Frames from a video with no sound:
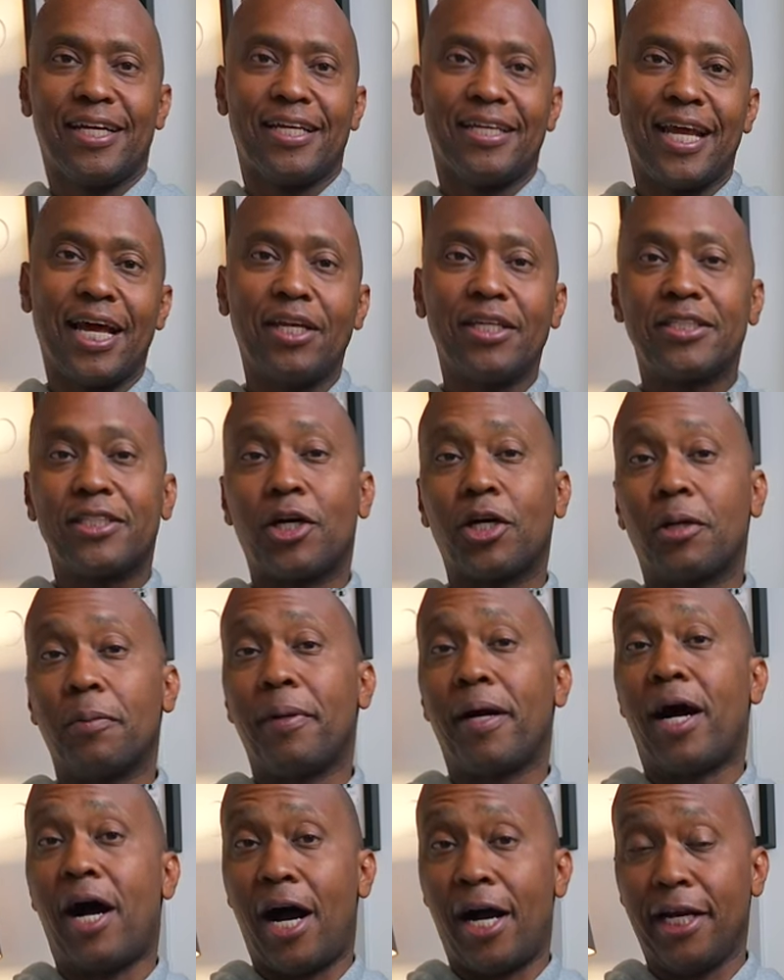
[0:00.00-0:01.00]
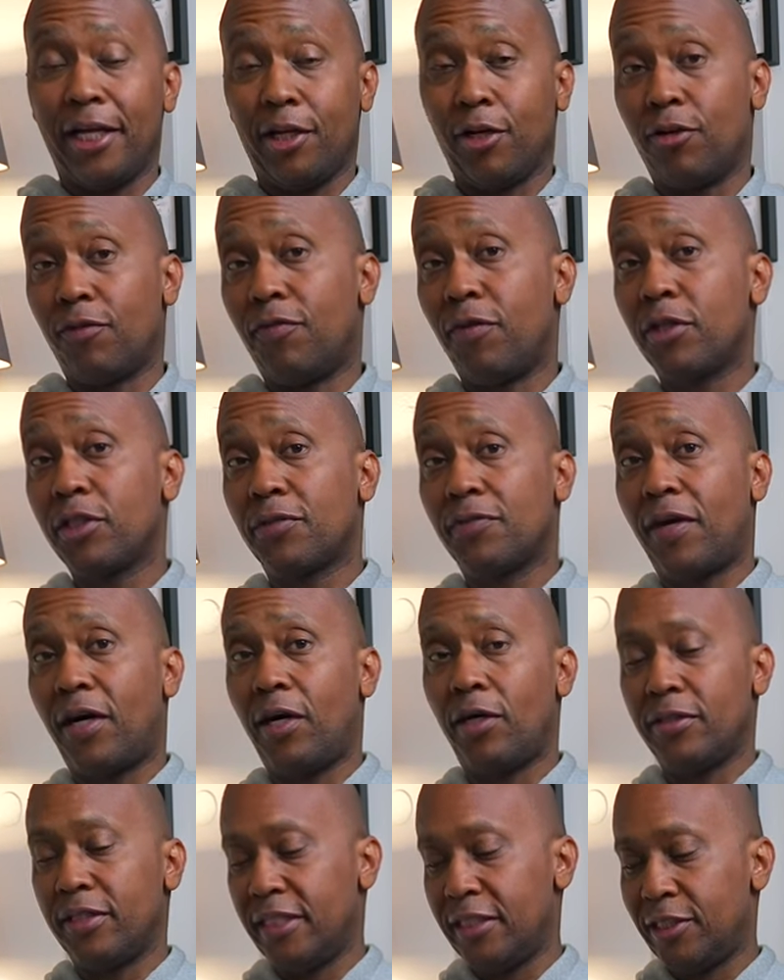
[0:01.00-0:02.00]
Now let's talk about audio. First of
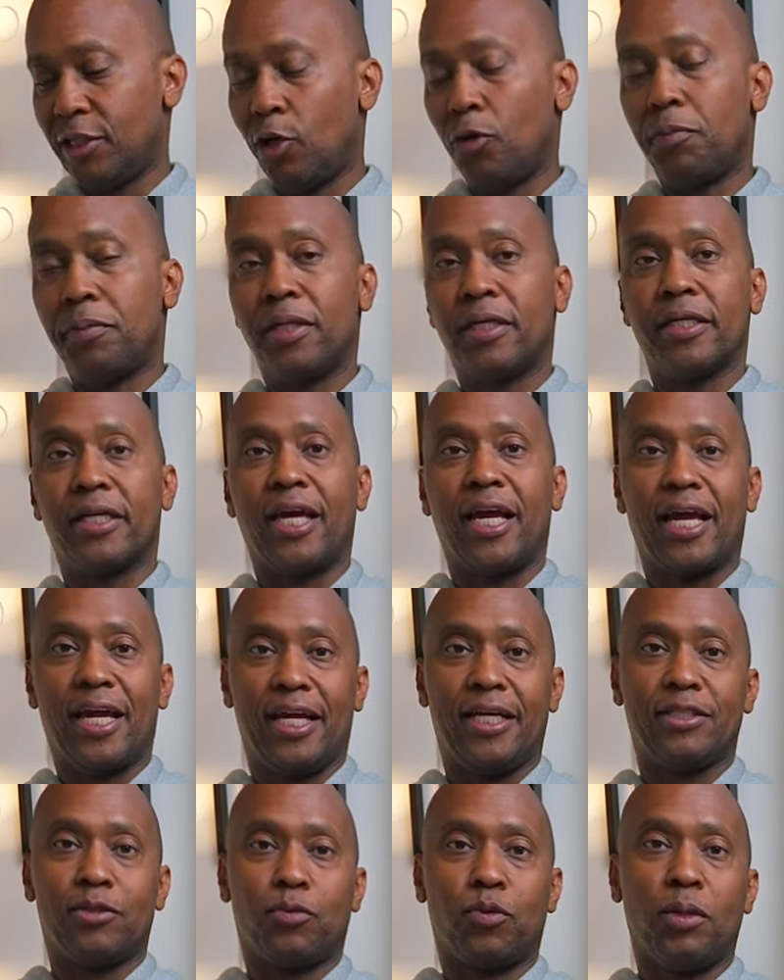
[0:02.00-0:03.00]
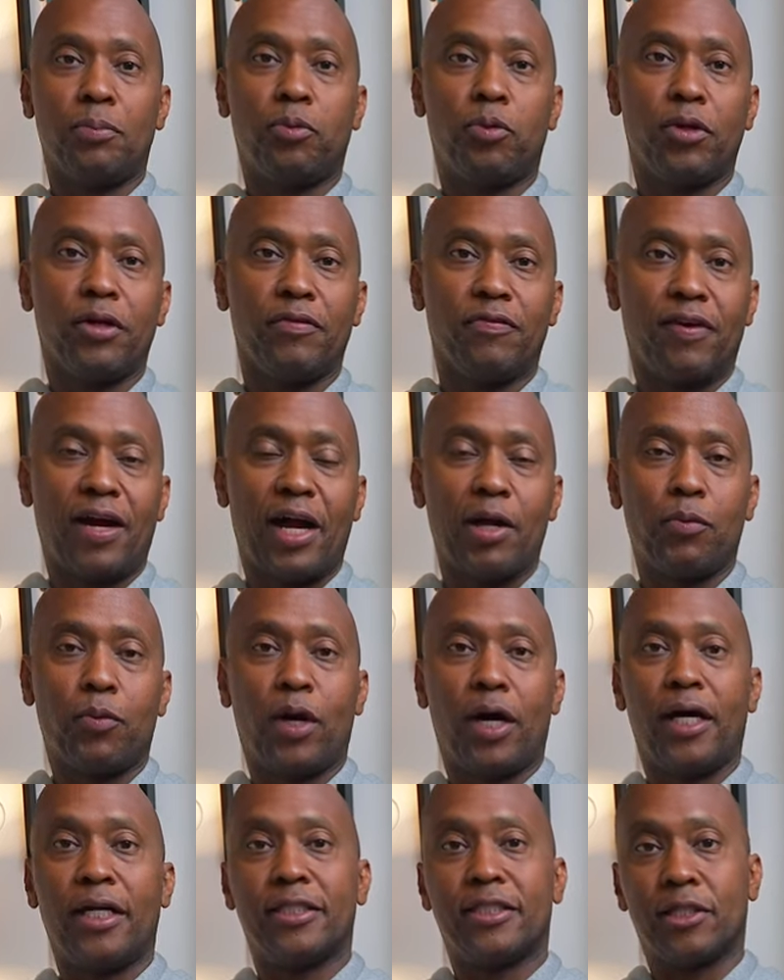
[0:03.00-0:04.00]
all, this notebook has 1.5
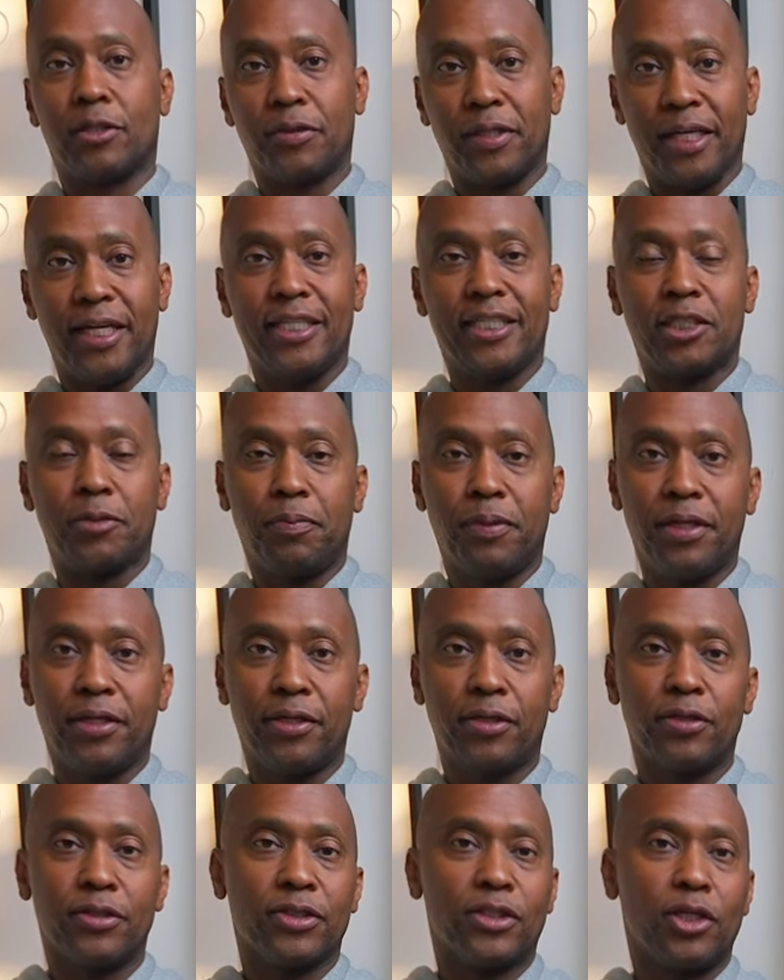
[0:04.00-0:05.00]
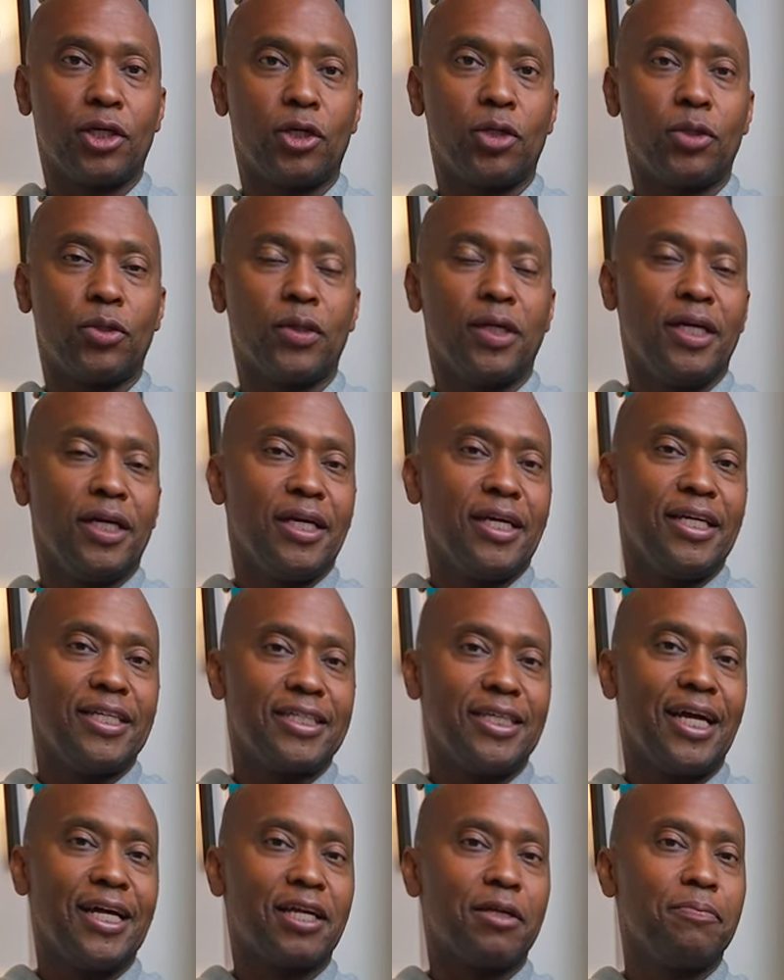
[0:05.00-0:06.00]
watts on each speaker, so it's
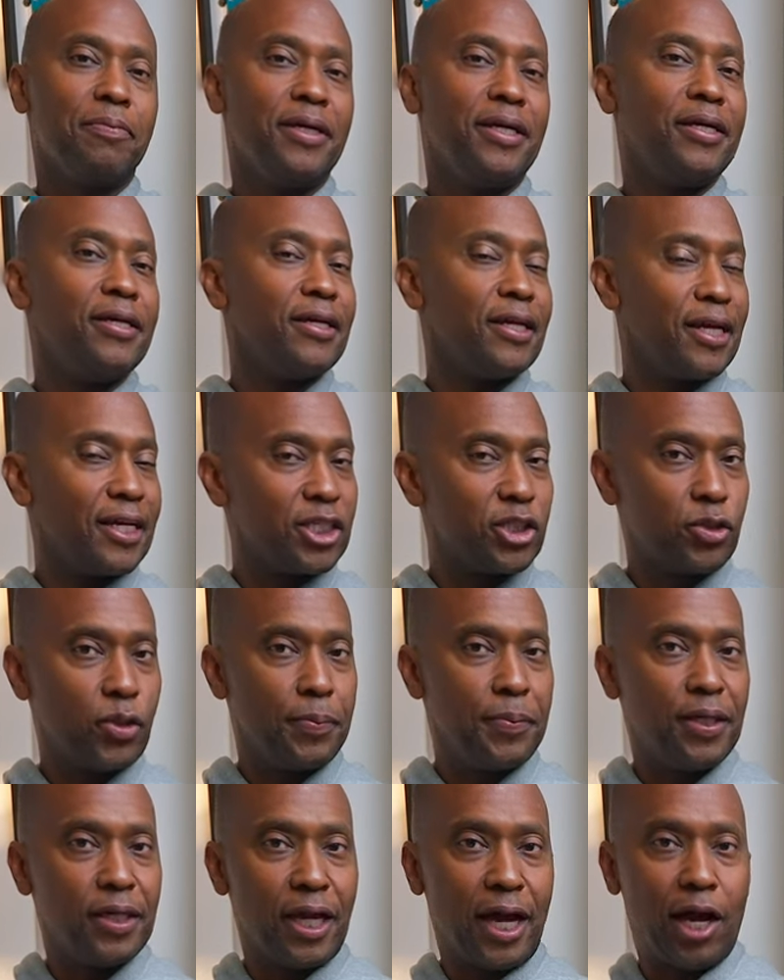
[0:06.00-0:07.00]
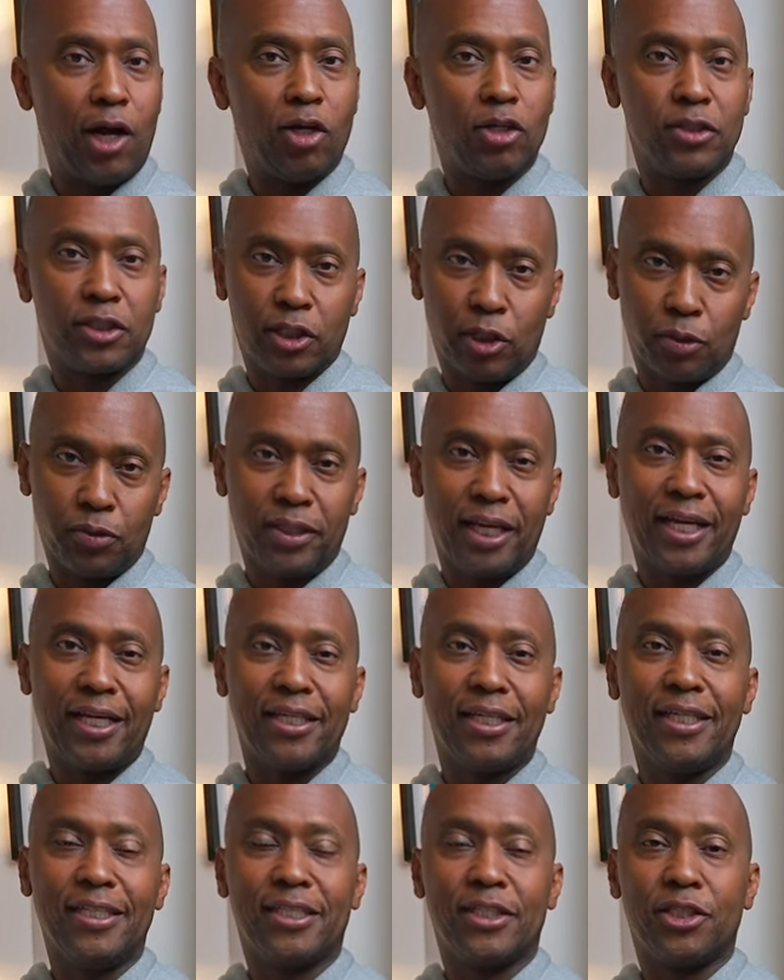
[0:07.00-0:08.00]
not gonna be extremely loud, so take a
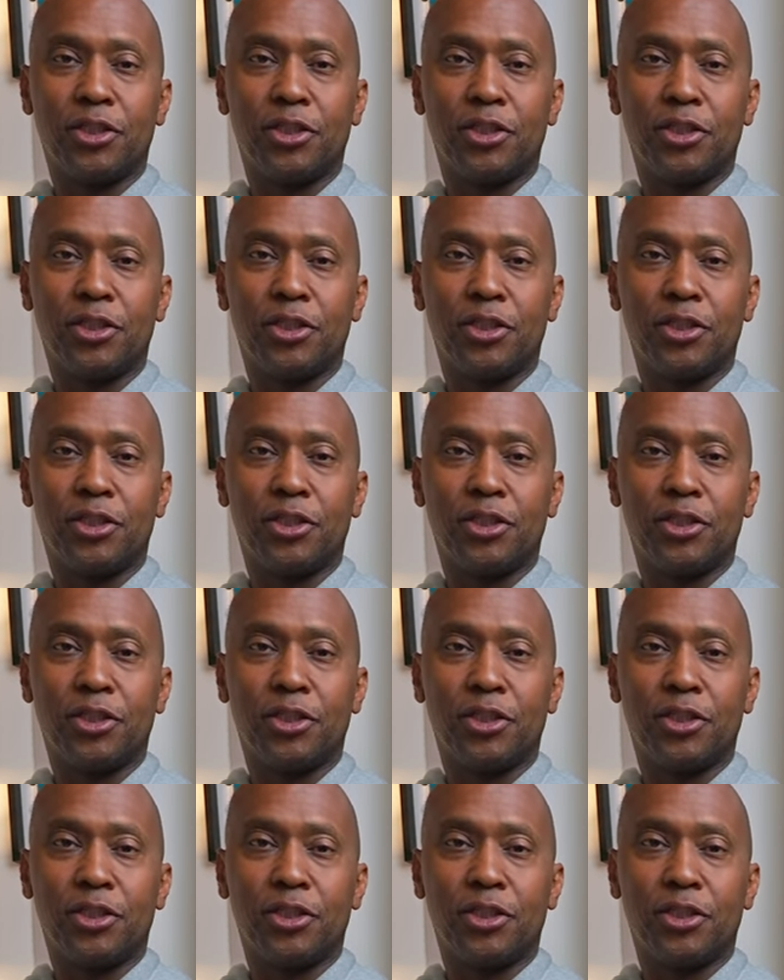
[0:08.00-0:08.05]
listen